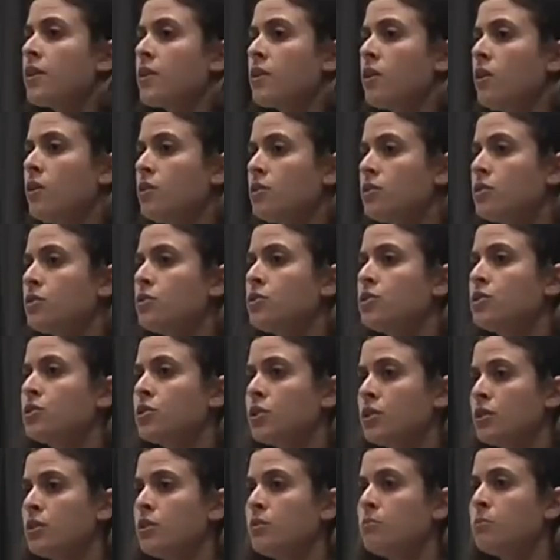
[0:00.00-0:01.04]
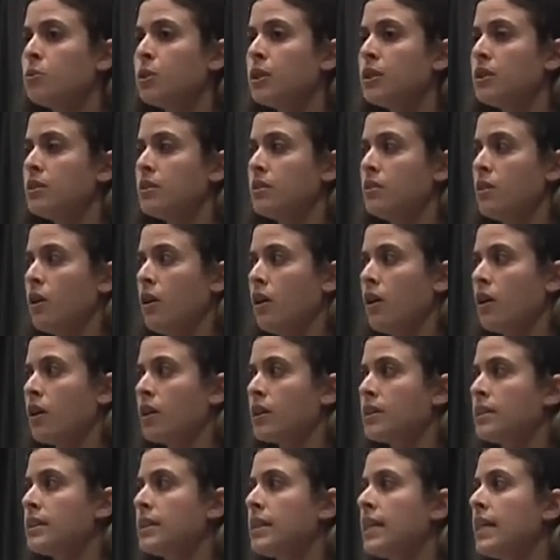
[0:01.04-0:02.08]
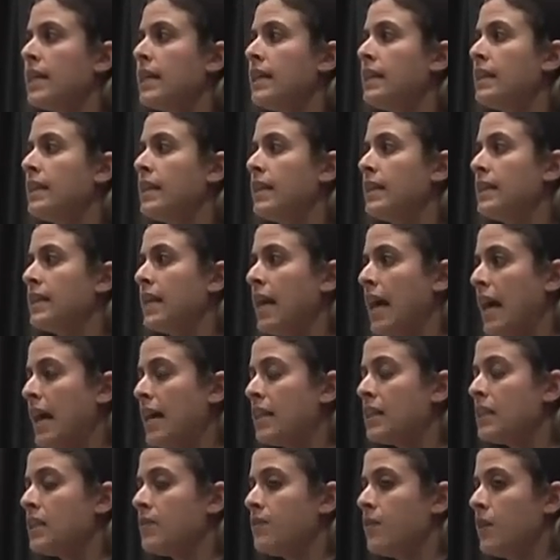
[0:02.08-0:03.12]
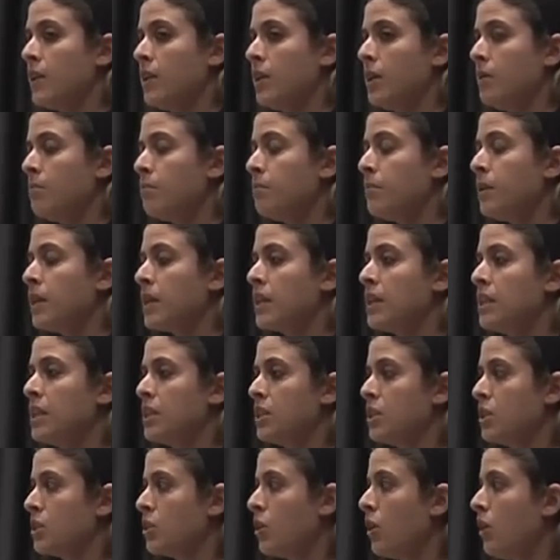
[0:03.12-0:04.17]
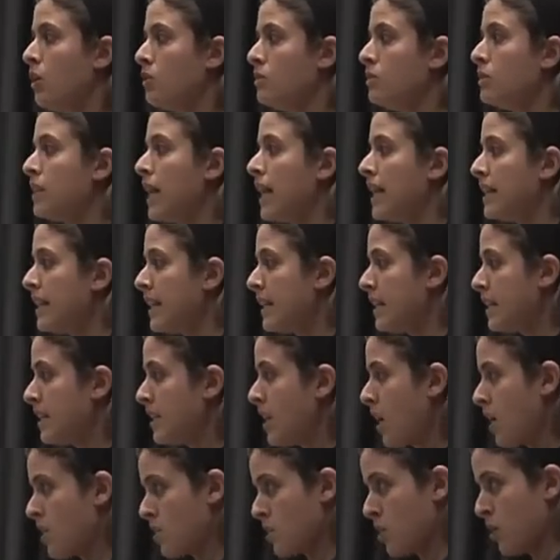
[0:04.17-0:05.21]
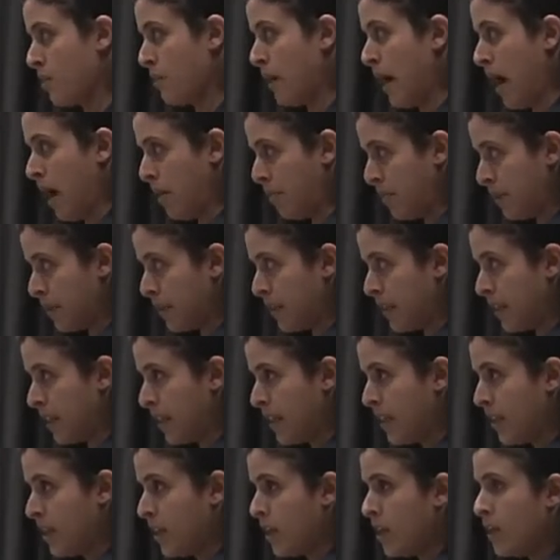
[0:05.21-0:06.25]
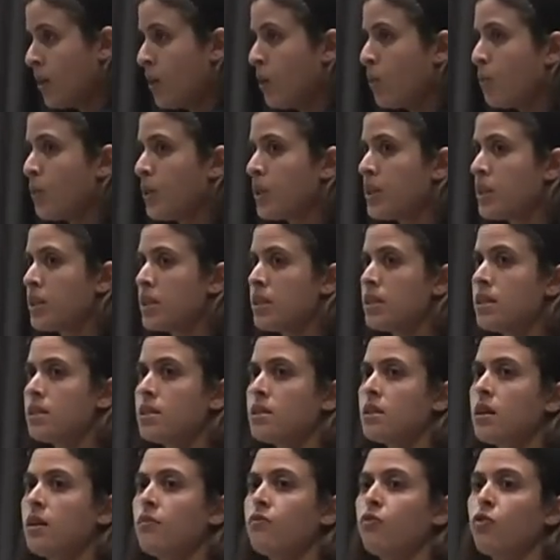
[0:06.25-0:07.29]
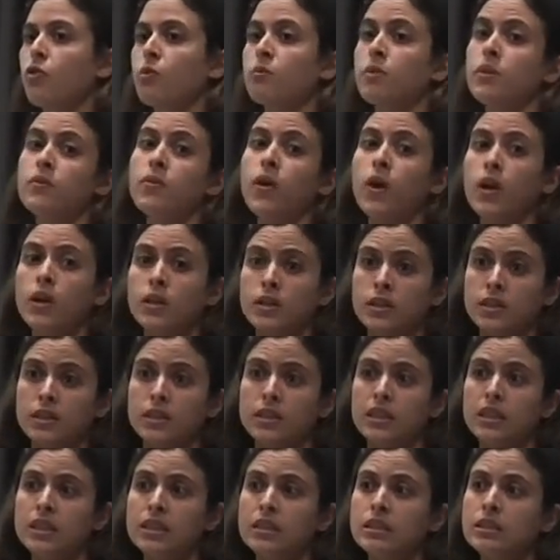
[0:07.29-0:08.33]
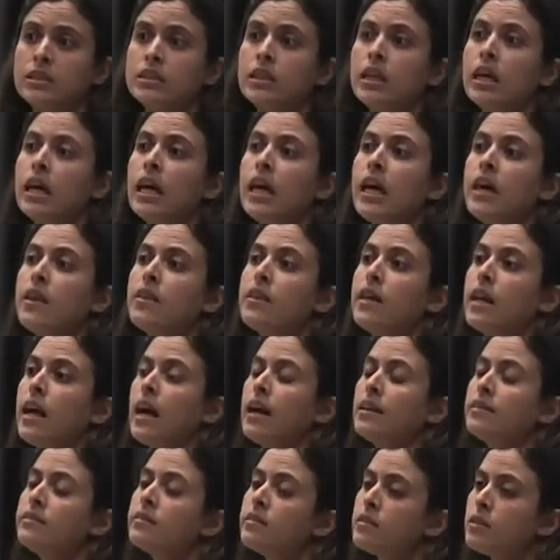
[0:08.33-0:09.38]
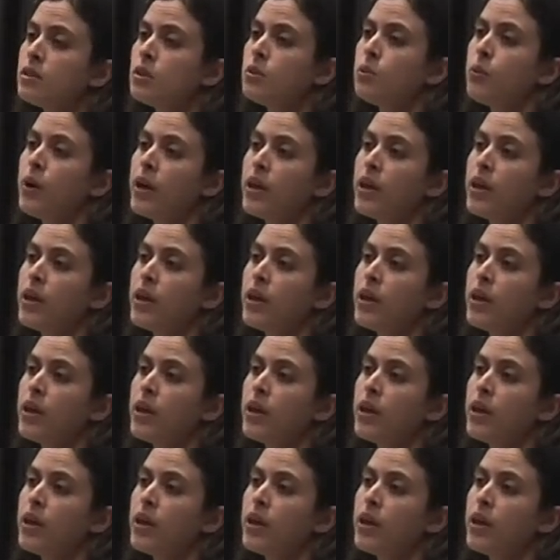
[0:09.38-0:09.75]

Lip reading: There are also certain breeds of dogs that can develop a condition called dilated cardiomyopathy, which is a form of heart disease that has to do